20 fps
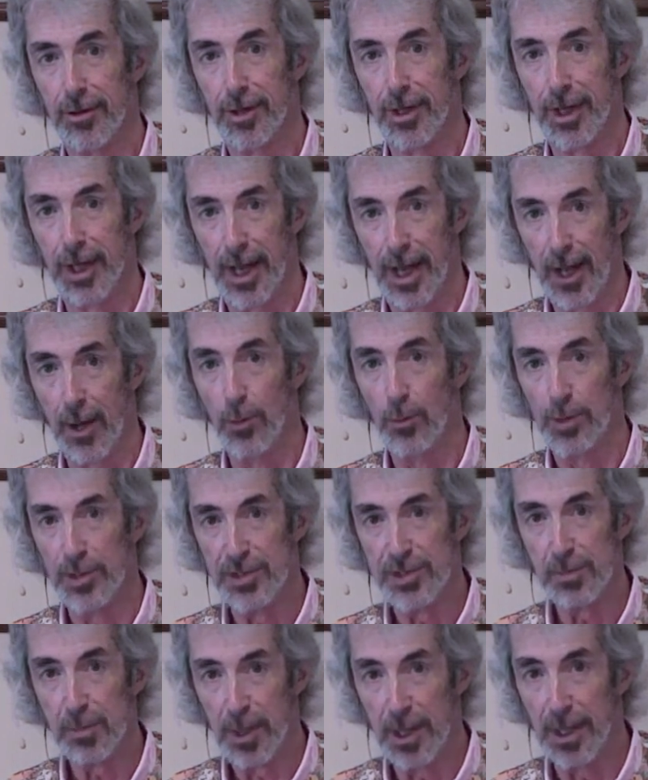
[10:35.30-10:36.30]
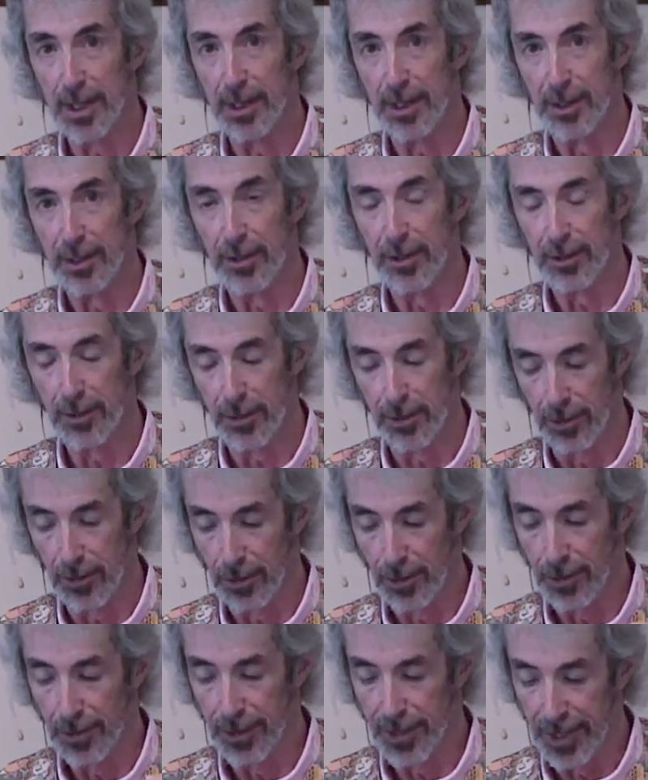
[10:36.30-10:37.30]
and how we spend
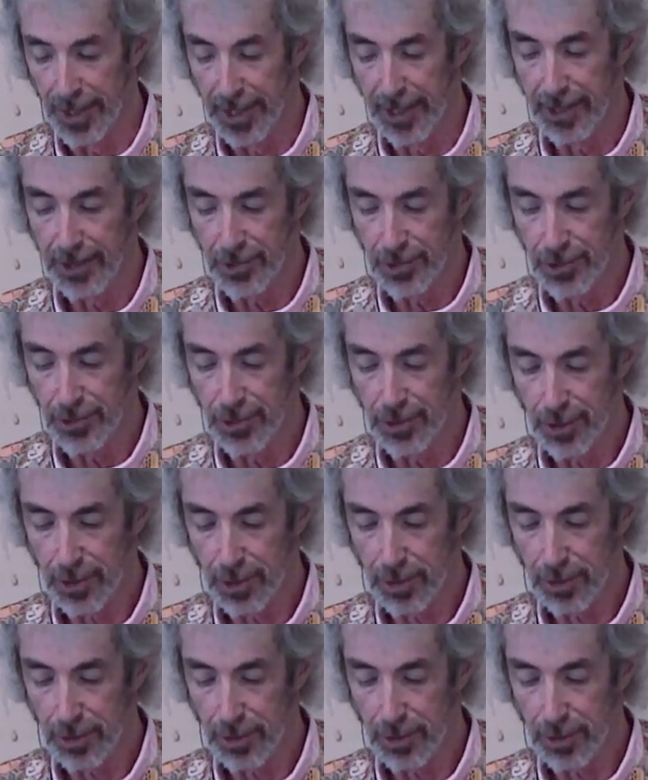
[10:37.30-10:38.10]
our dash.